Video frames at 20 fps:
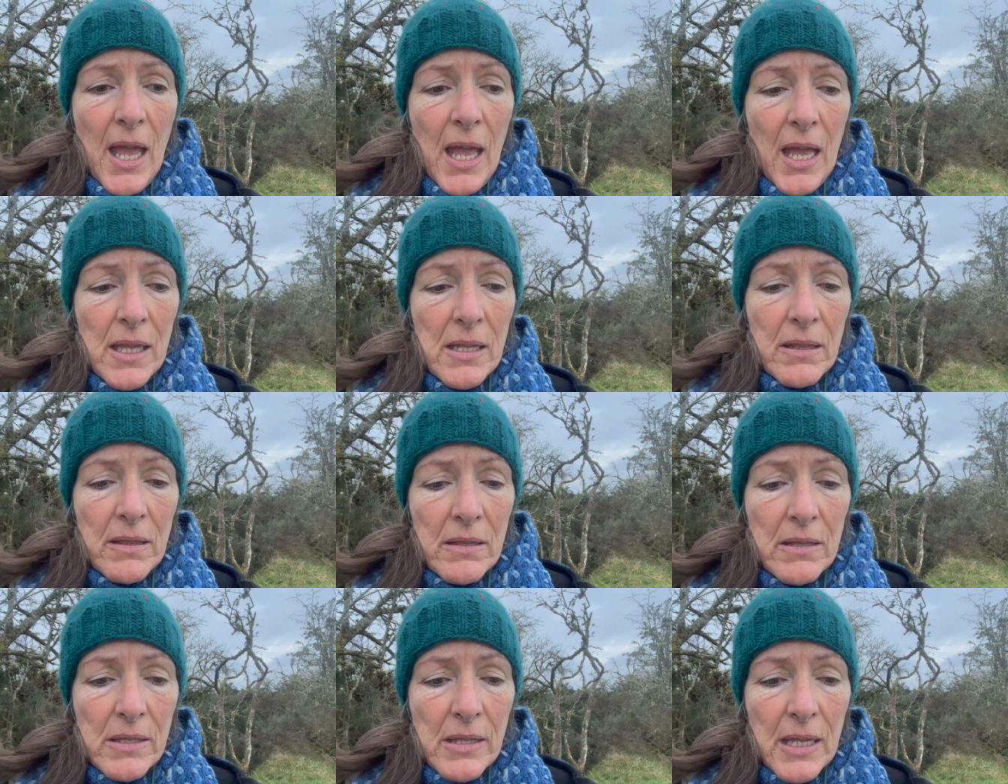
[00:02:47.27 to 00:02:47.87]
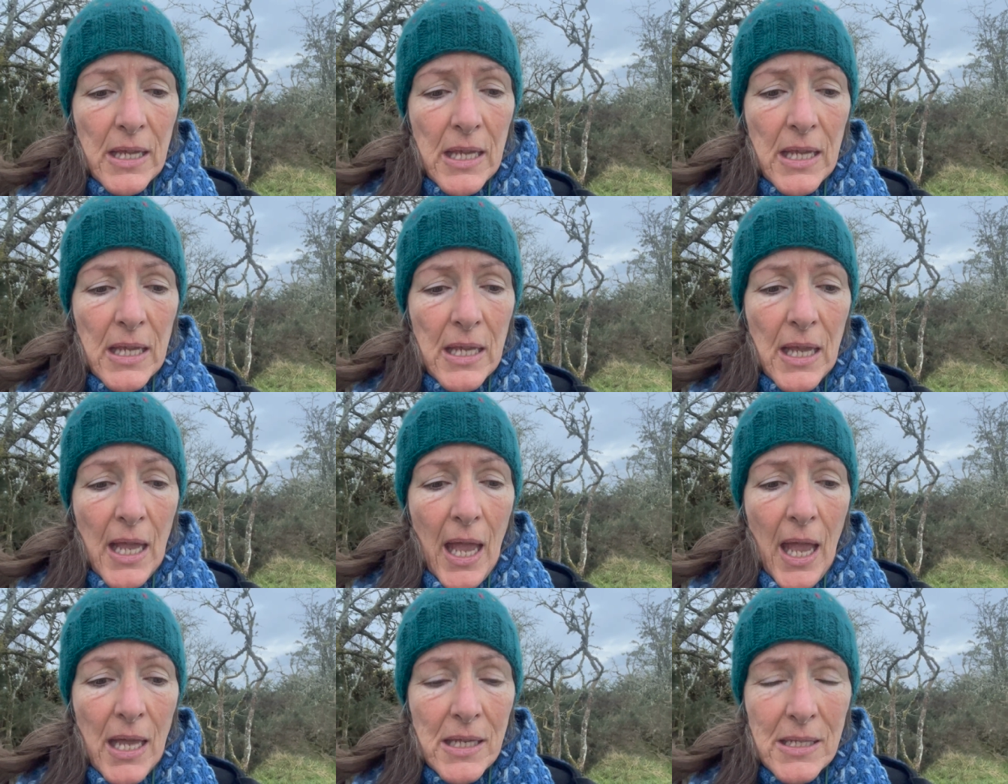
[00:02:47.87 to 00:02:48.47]
And
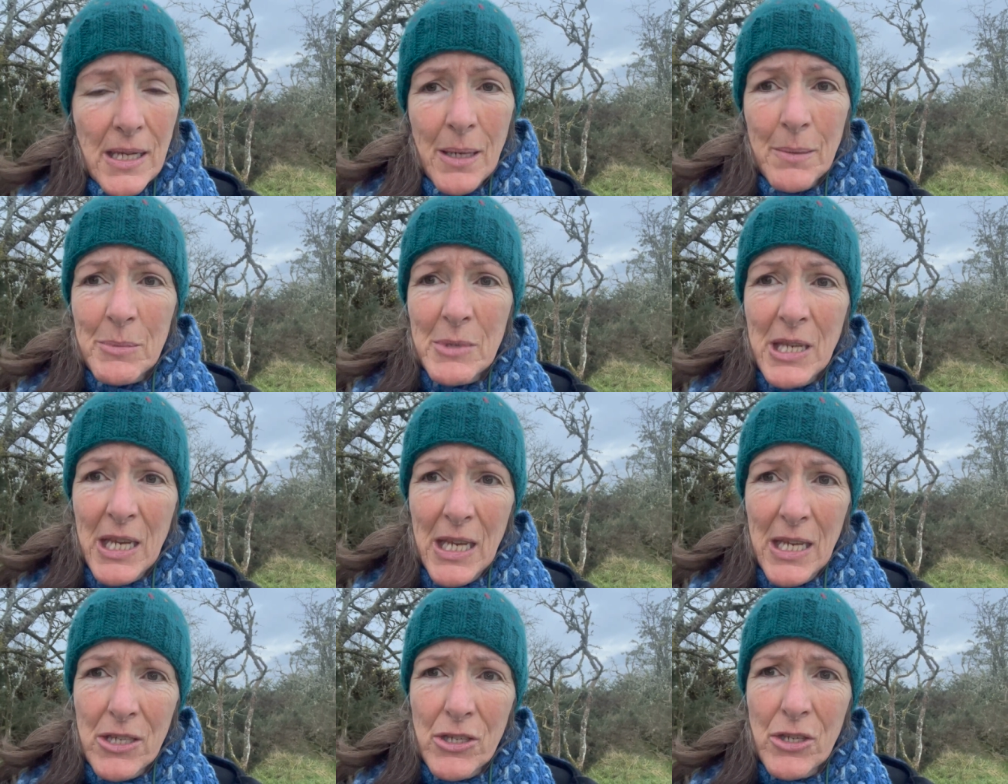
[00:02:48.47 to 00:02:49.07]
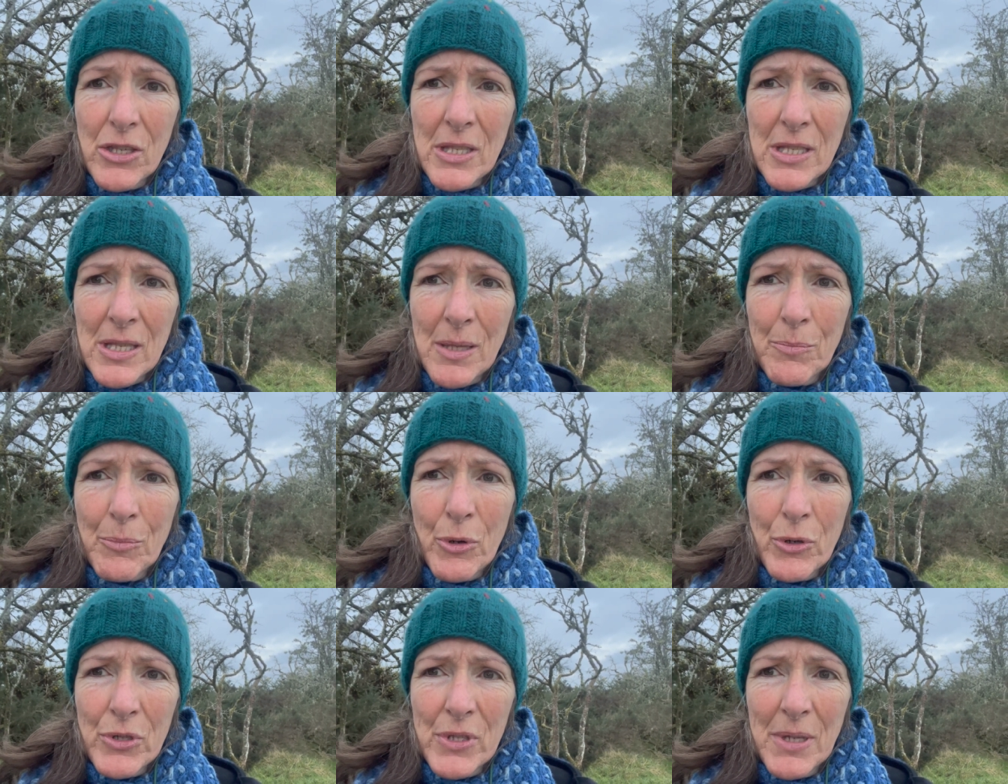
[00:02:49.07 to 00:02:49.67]
the adaptations the
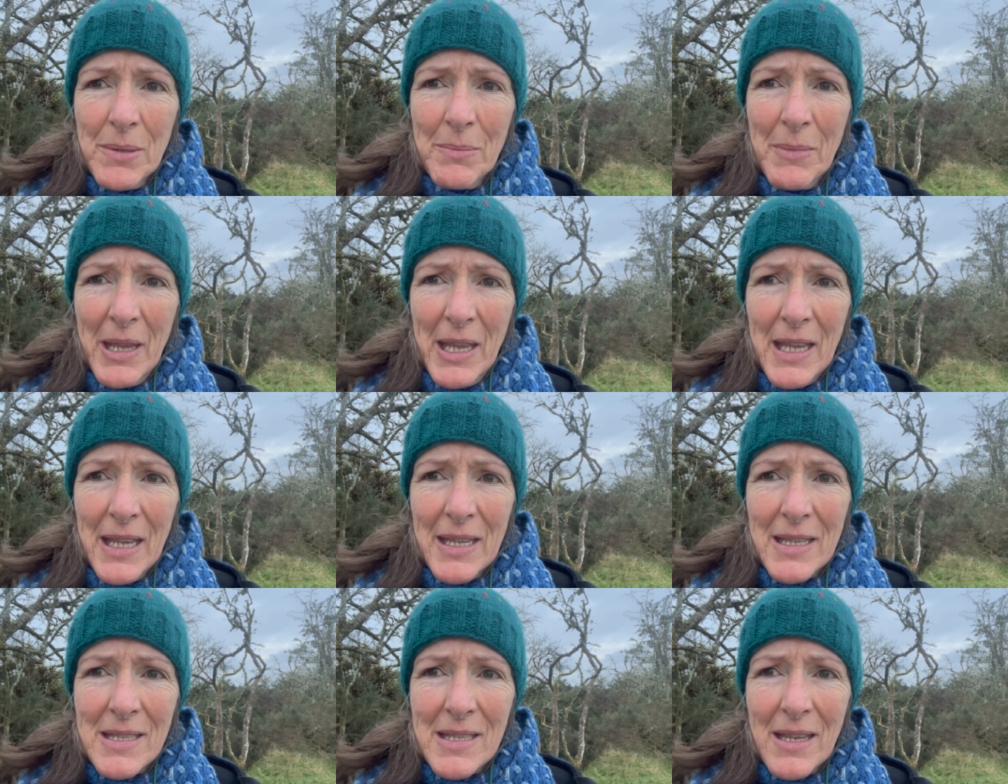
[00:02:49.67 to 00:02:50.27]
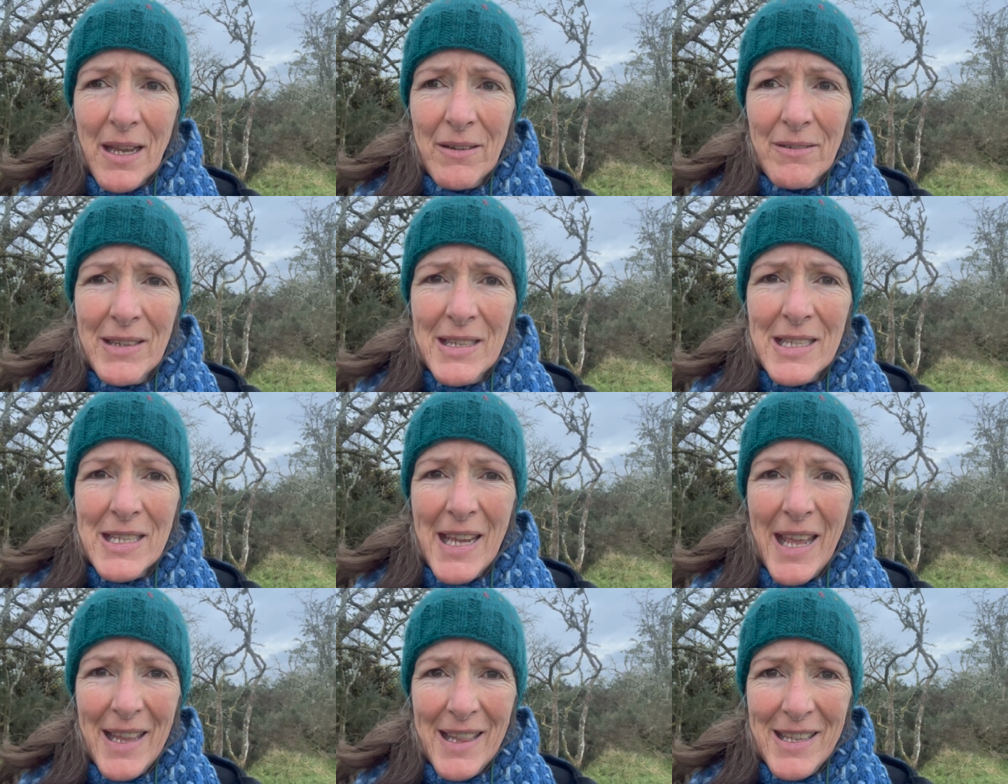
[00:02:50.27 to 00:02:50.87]
body makes are
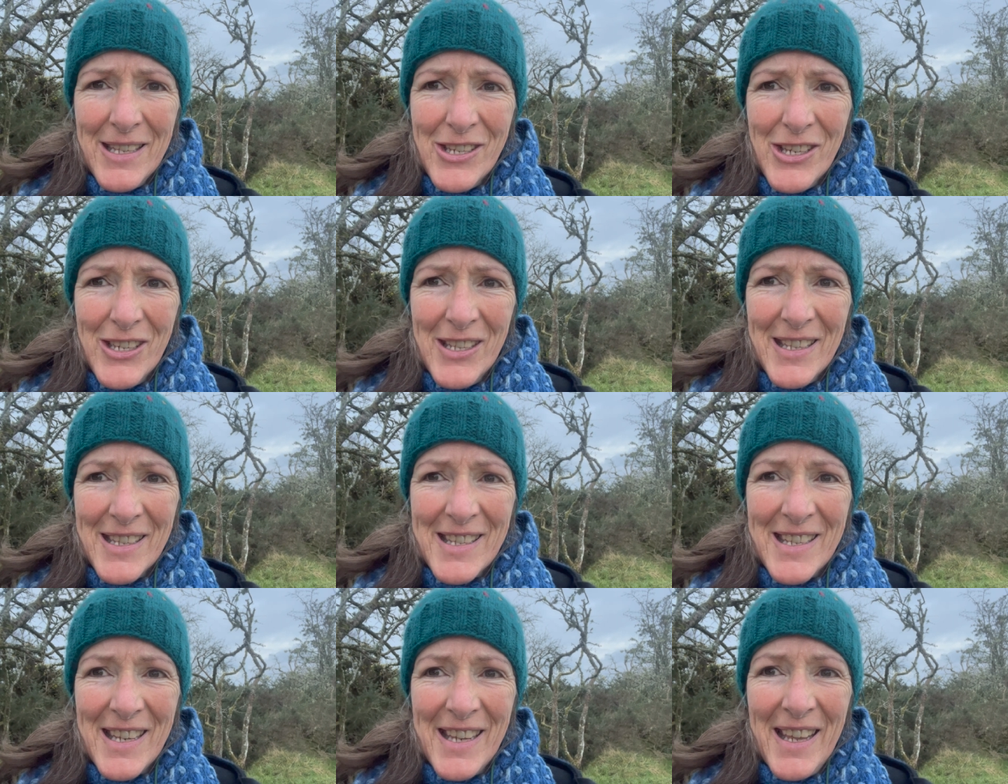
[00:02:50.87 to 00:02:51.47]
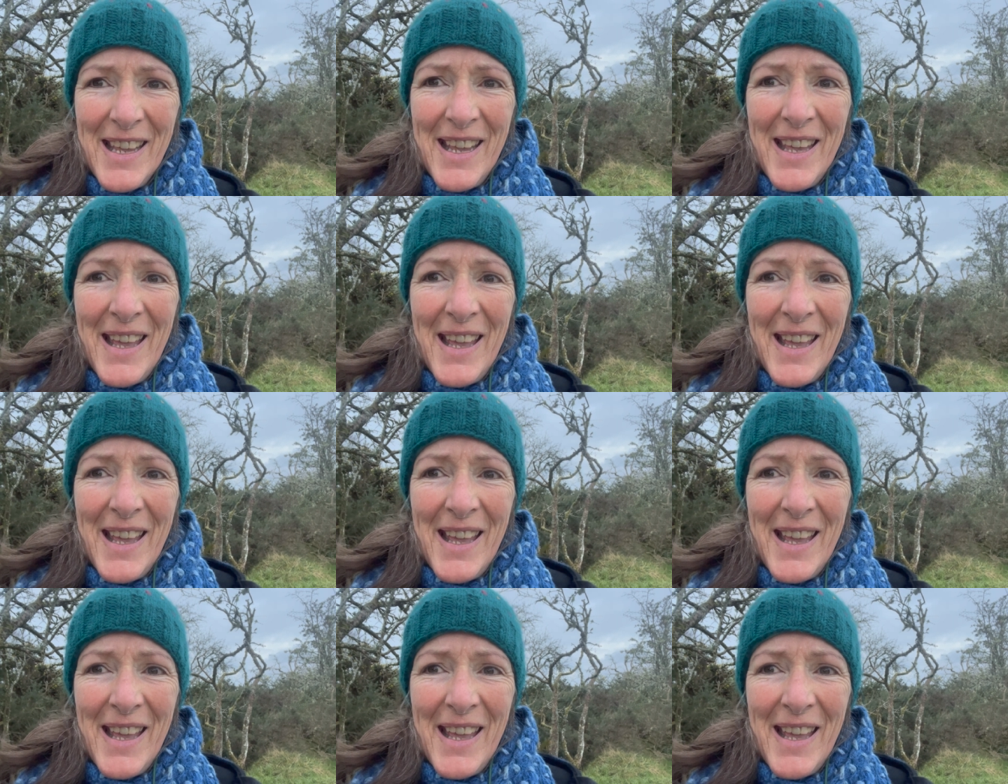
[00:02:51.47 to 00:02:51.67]
intelligent,